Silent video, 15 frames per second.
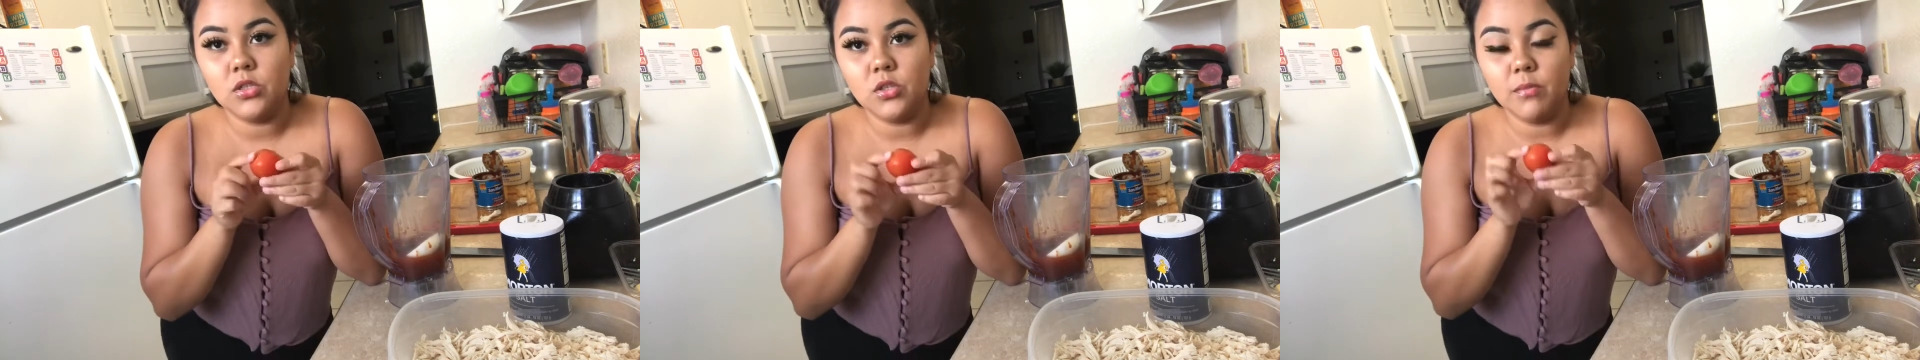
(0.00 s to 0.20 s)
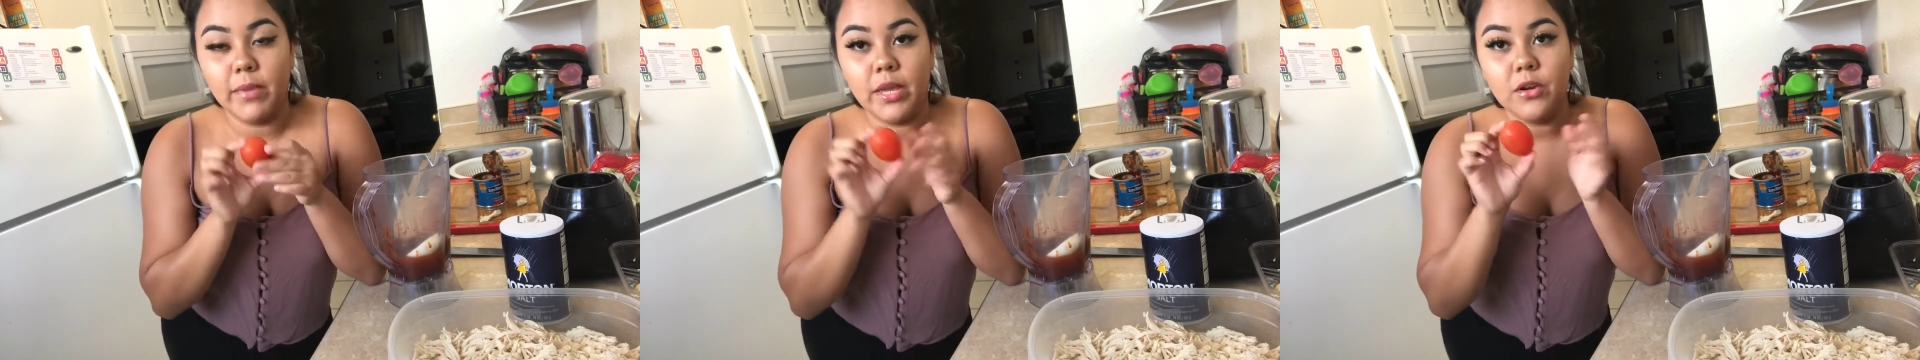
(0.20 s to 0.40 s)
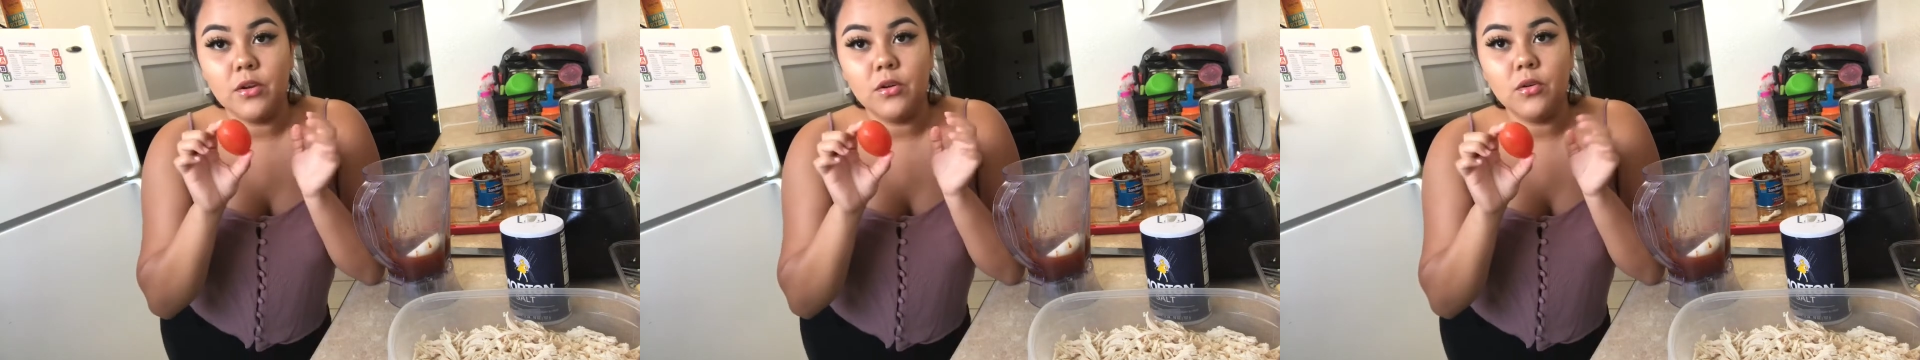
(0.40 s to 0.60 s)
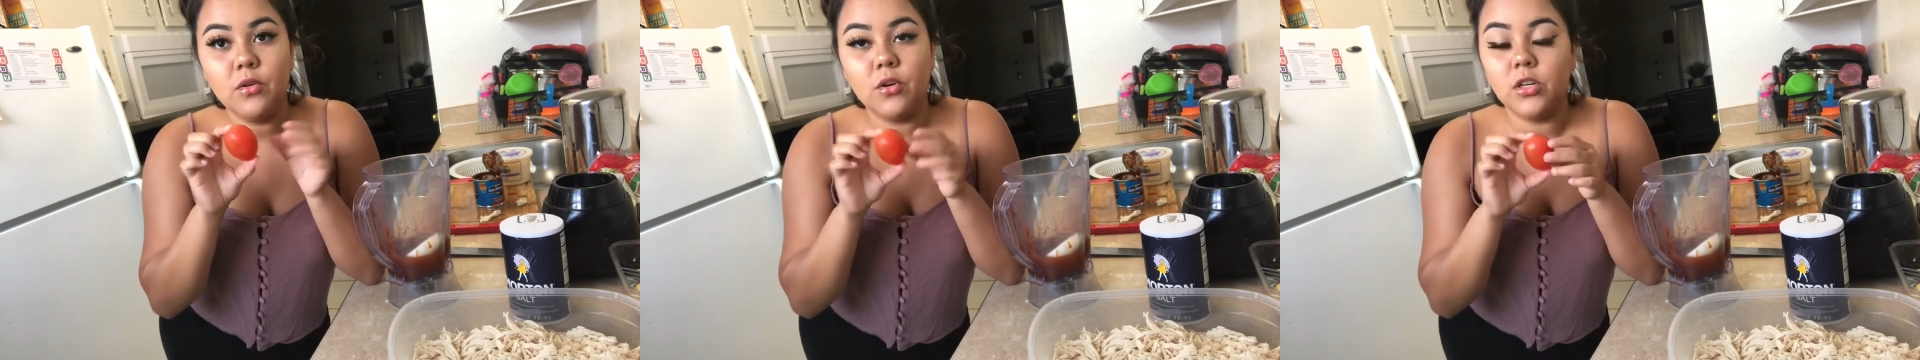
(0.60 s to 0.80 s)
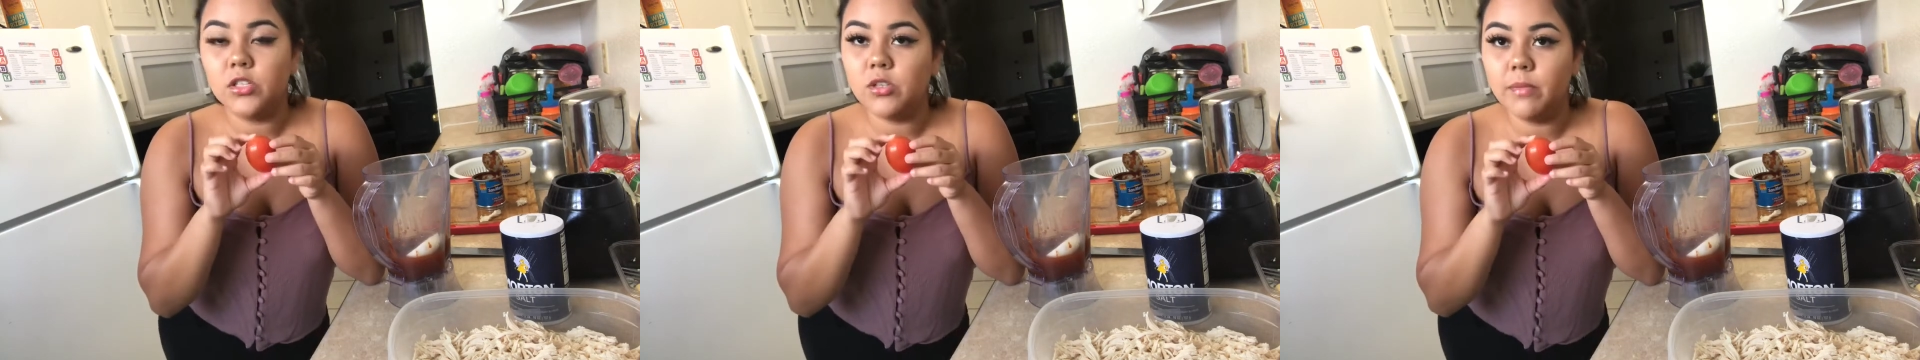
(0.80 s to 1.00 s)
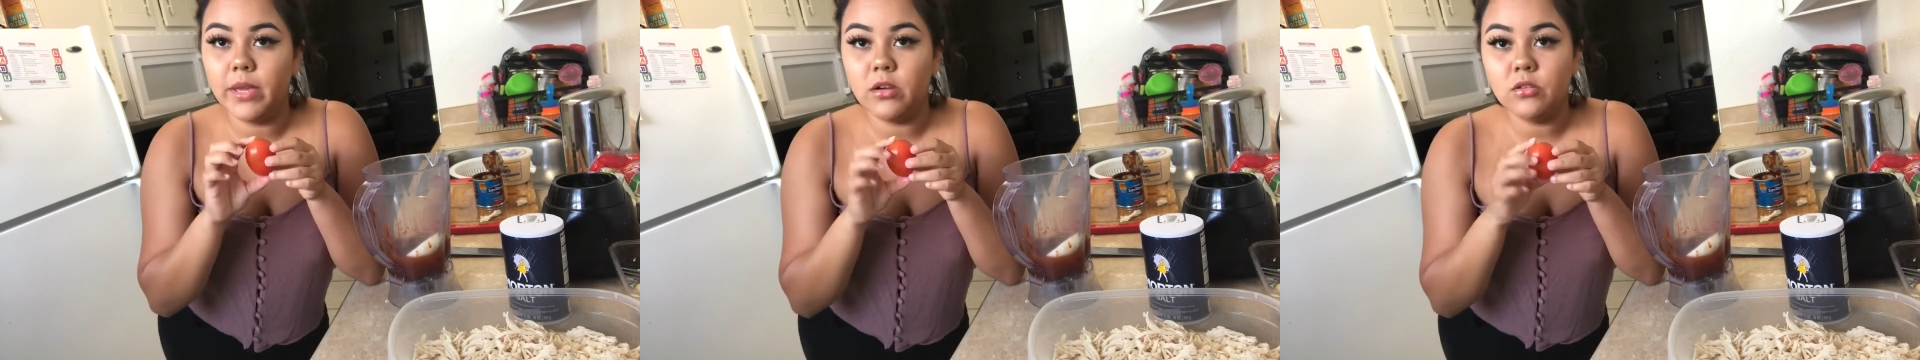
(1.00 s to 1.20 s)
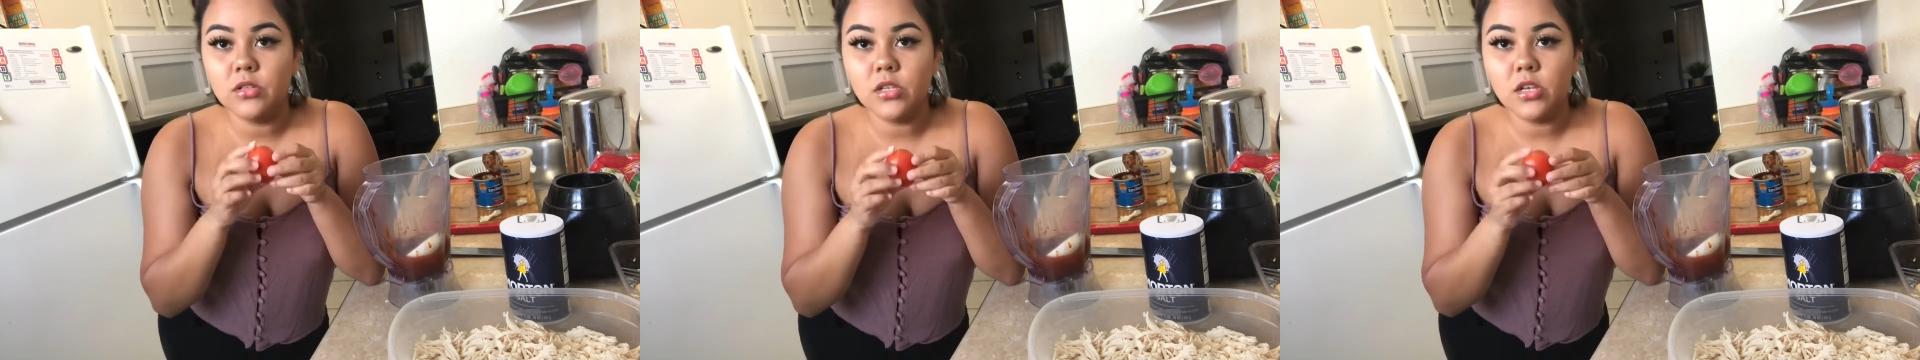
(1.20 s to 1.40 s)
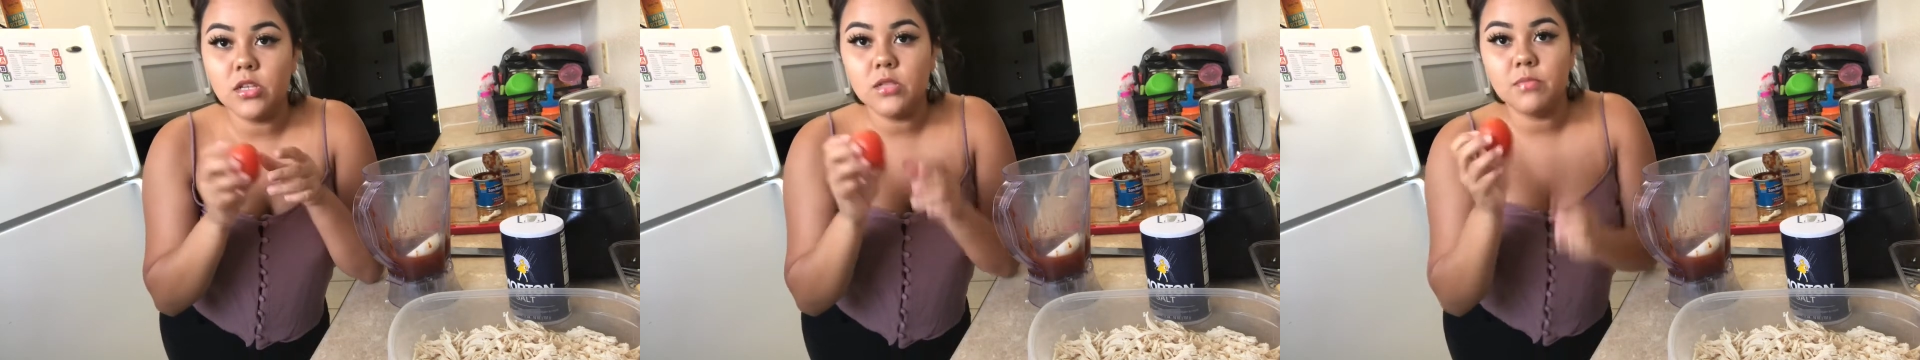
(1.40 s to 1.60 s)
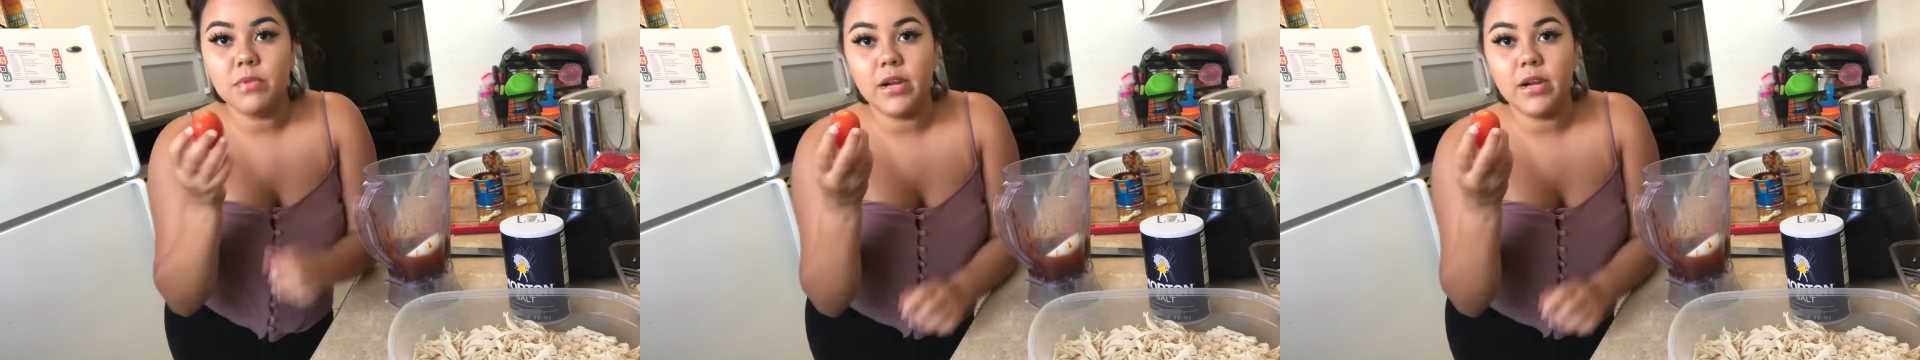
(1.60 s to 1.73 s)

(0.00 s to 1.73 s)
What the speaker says: tomato or tomato sauce,